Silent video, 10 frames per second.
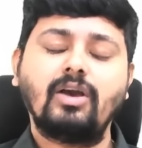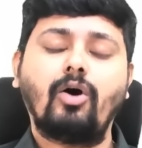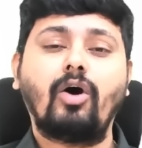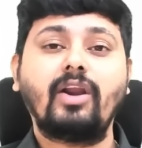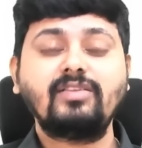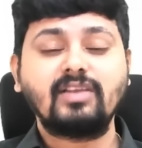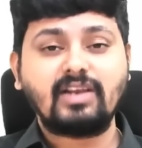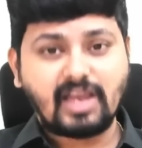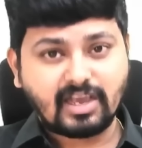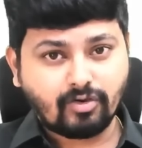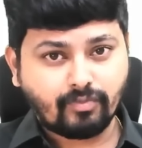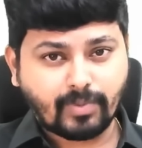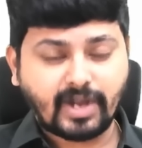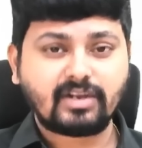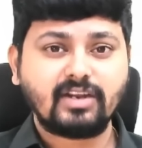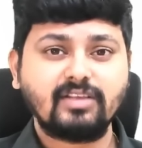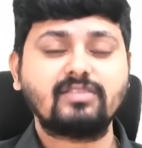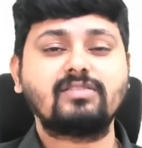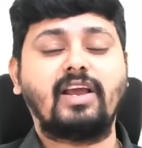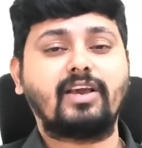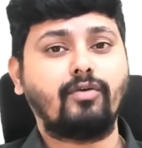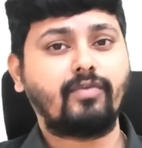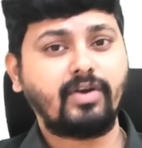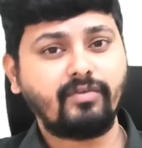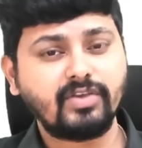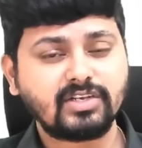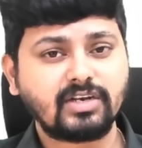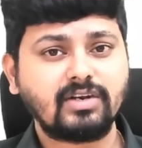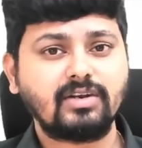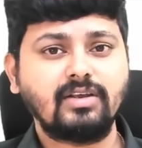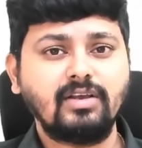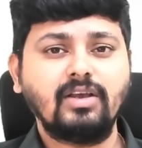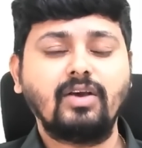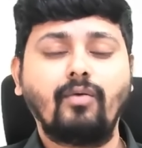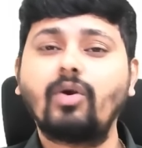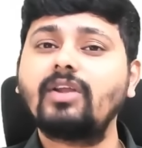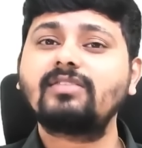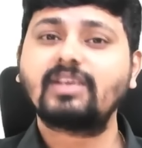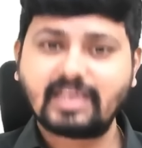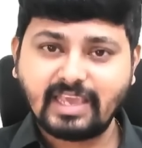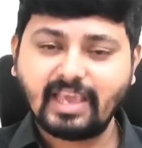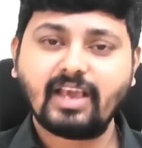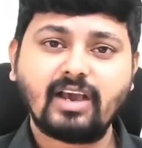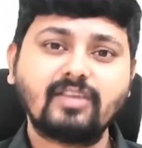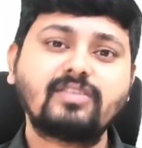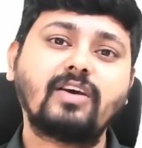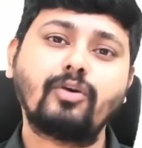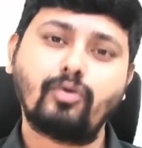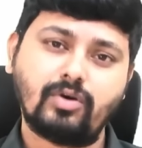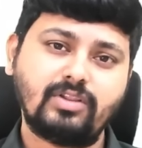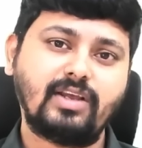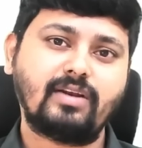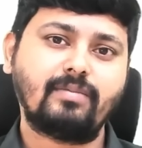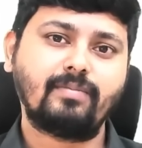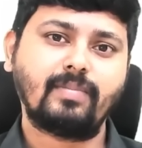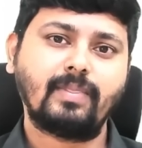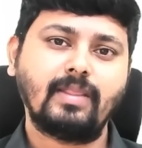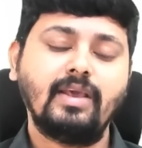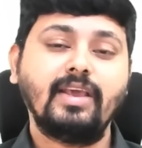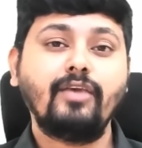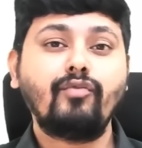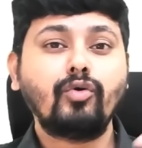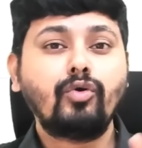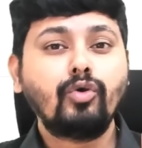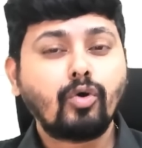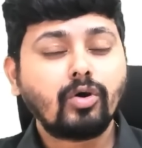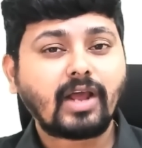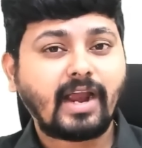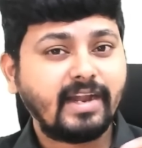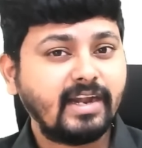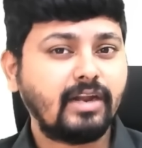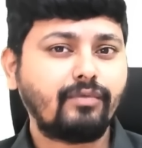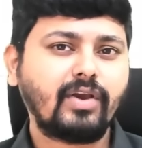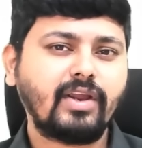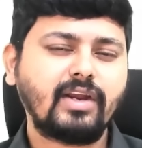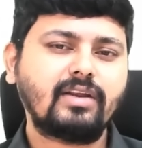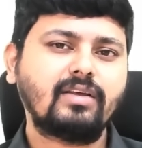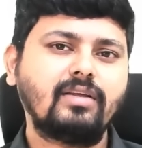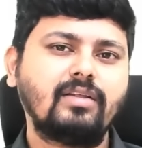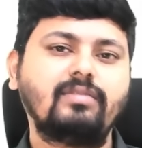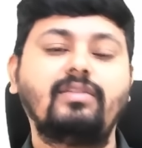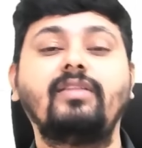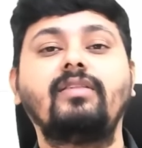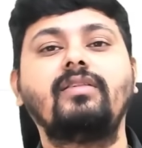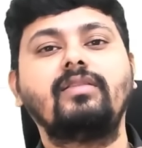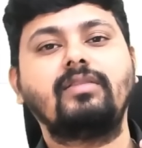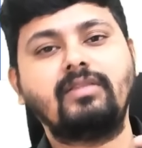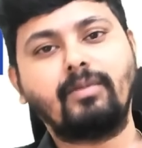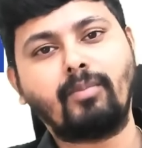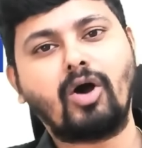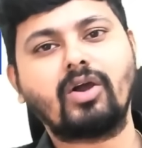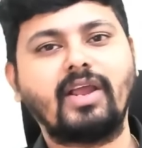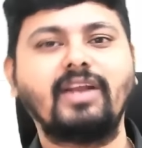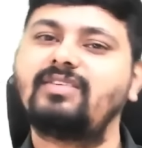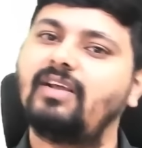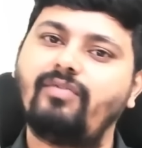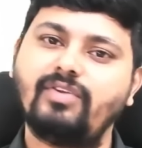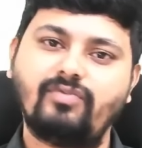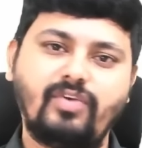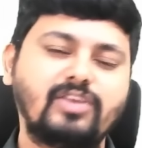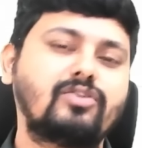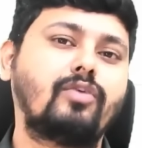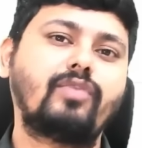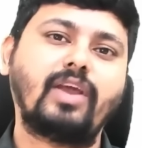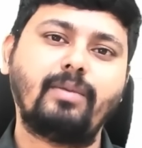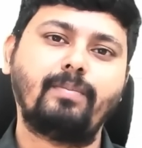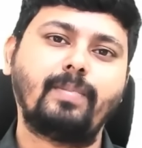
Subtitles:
Or is it lack of practice, lack of revision? What is the key concern over there? If you don't identify it, then the mock itself is waste of time.